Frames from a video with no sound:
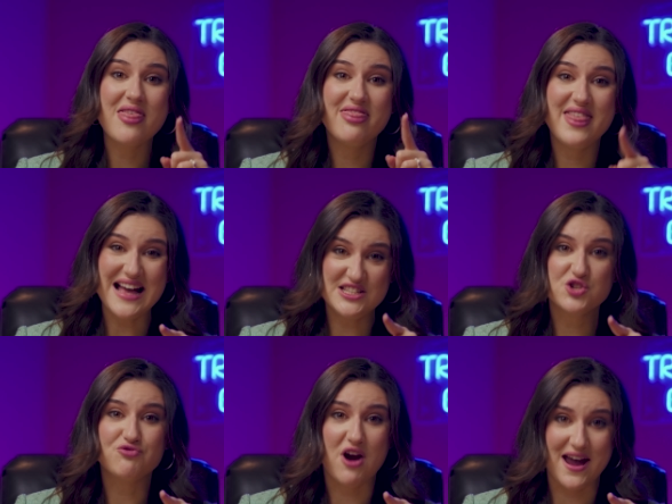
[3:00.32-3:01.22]
that's
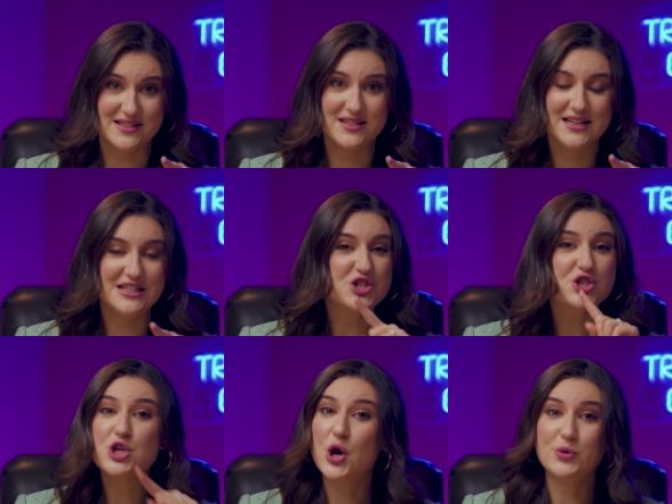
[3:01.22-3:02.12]
right, it's
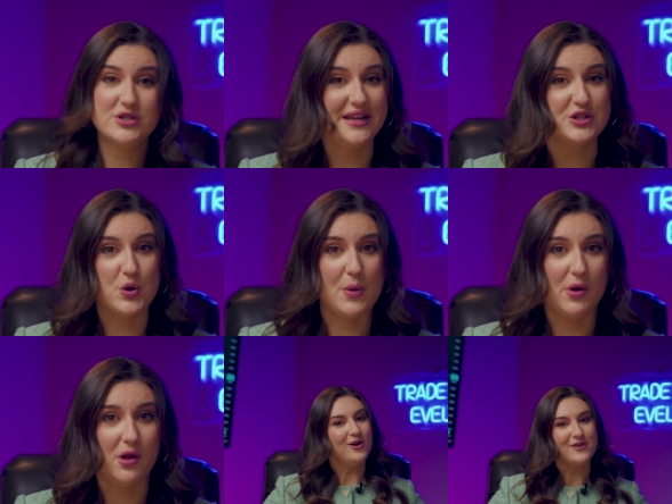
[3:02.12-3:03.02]
totally
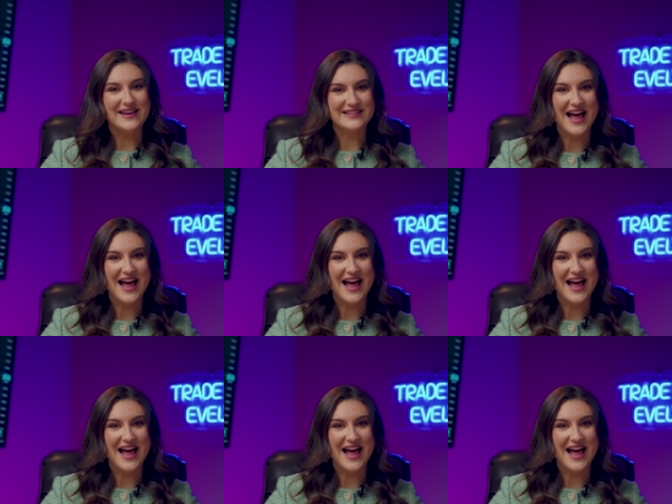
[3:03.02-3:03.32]
doable. All right,